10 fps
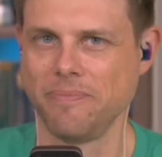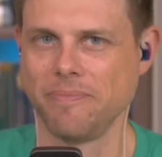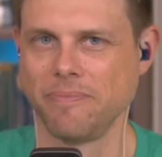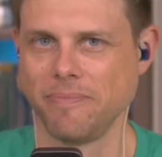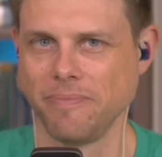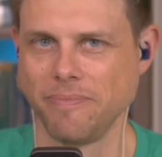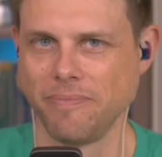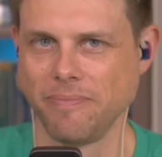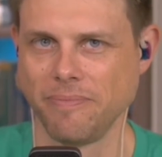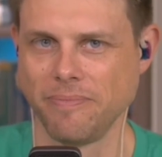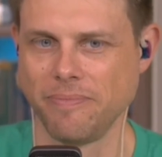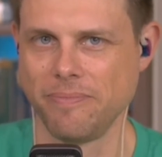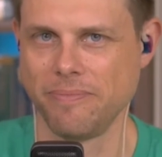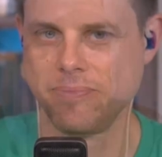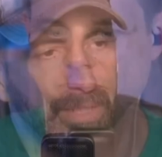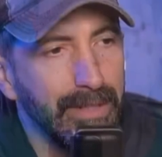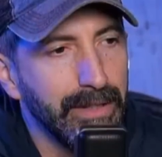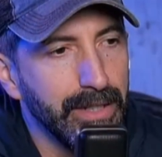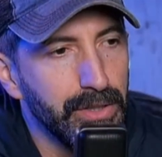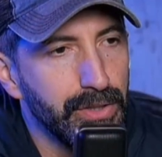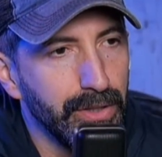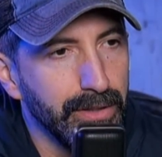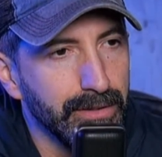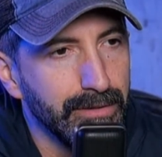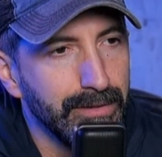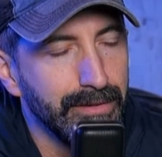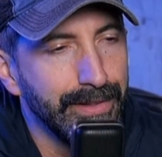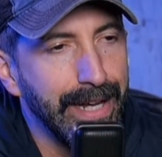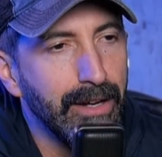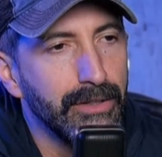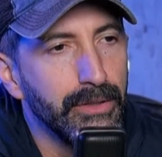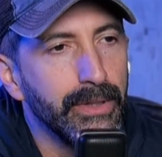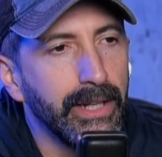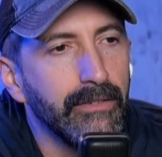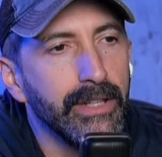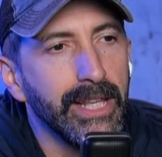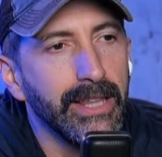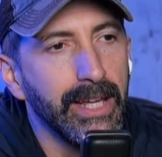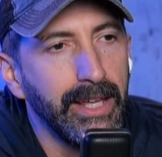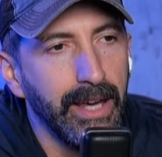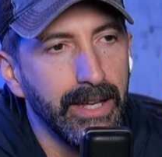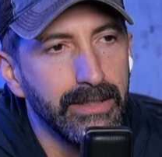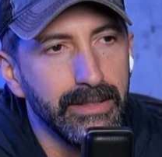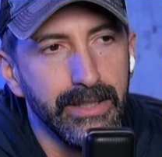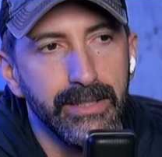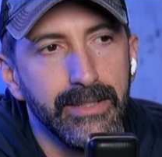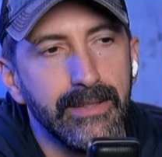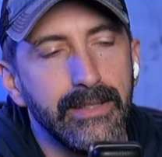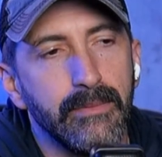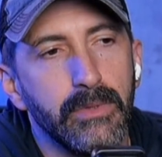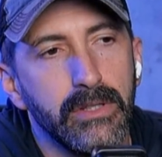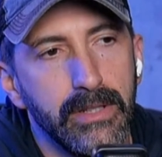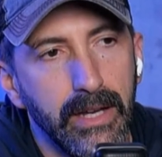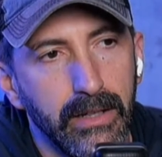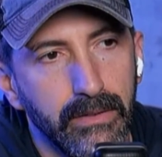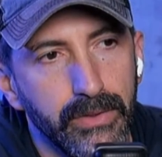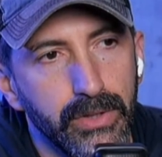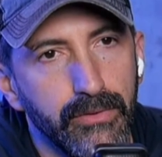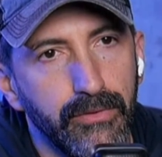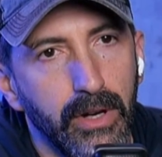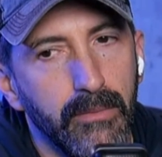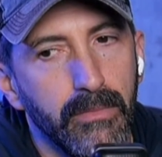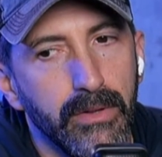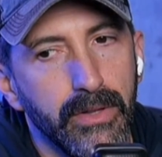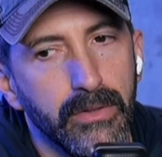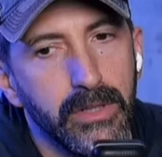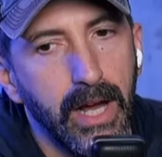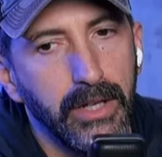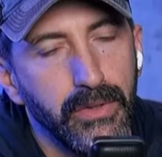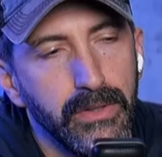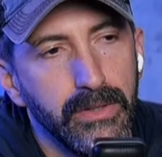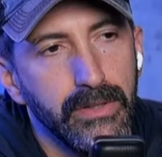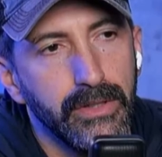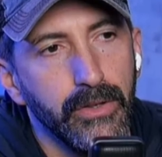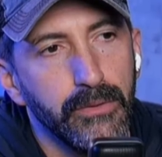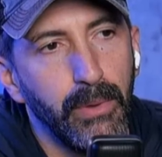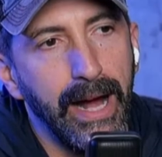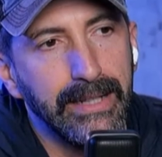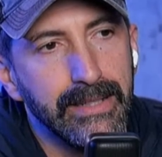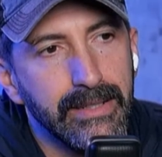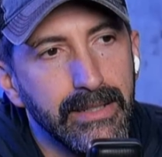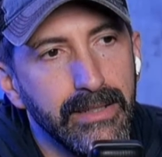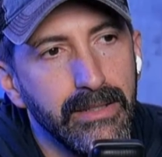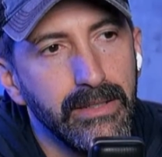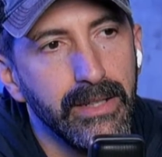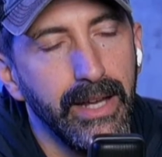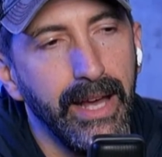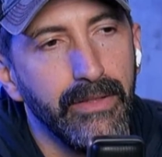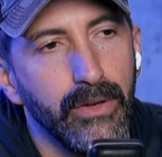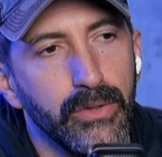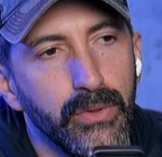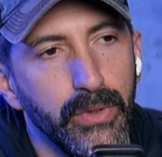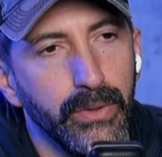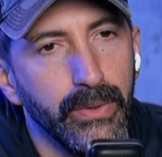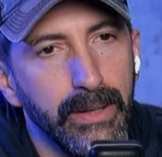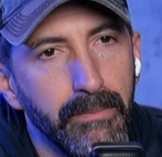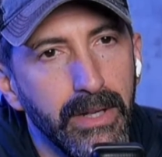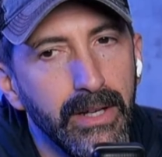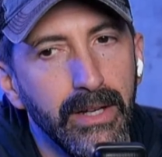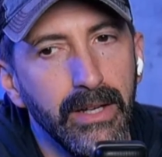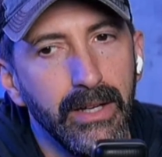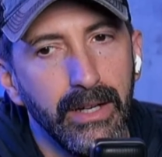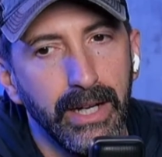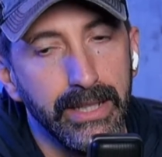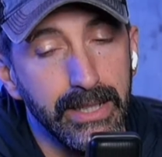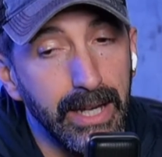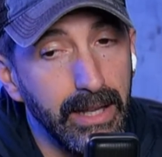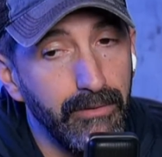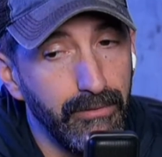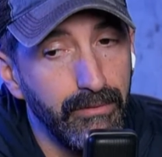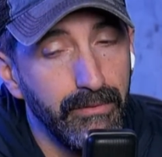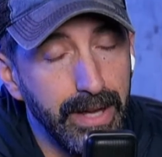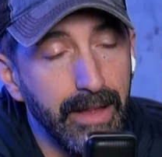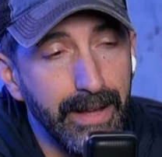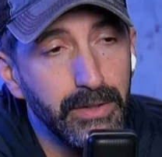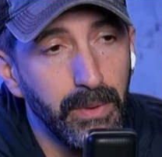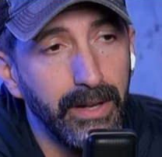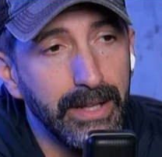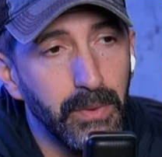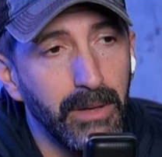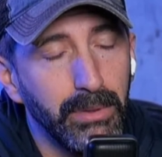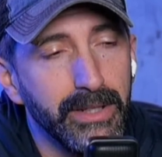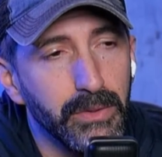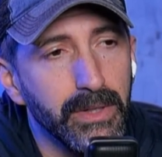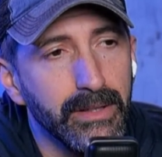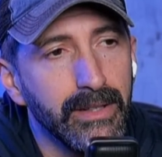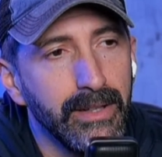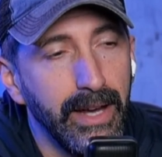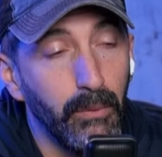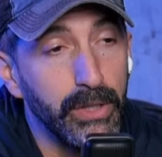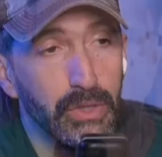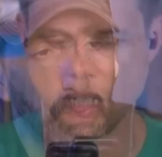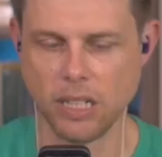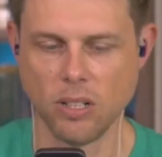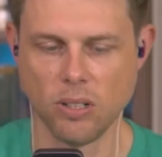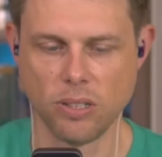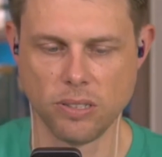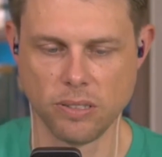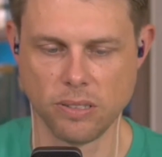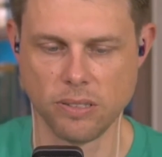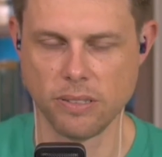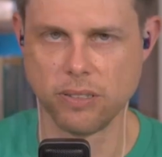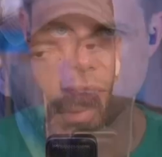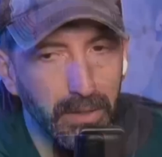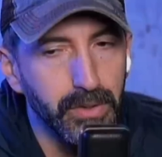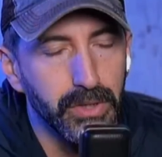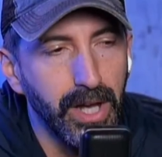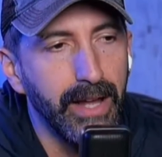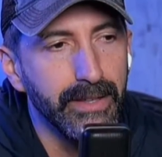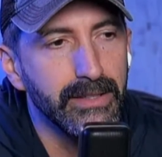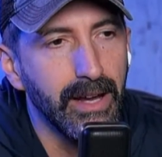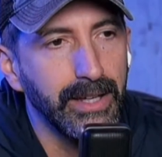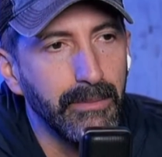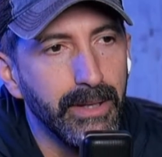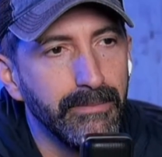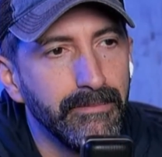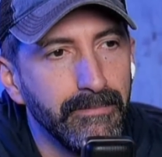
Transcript: at, at the end of the day, though, one thing is certain: they are doing everything they can to distance themselves from, from those, those doctrines, those practices, right. and those who do them. And that's what matters. Well, yeah, that's what that's what I'm pleased with, and which is why uh, again I would also sign this document.